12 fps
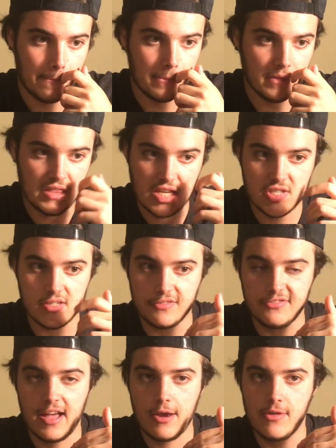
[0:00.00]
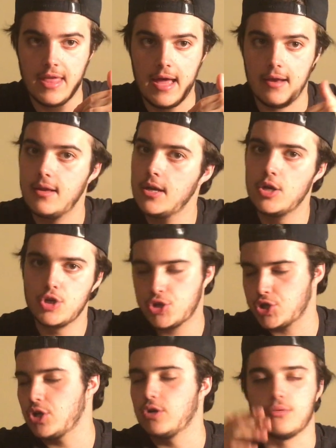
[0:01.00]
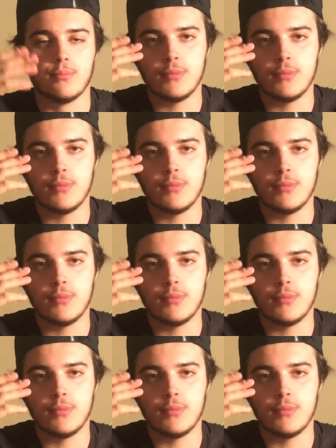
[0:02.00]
this is a fighter that, sure,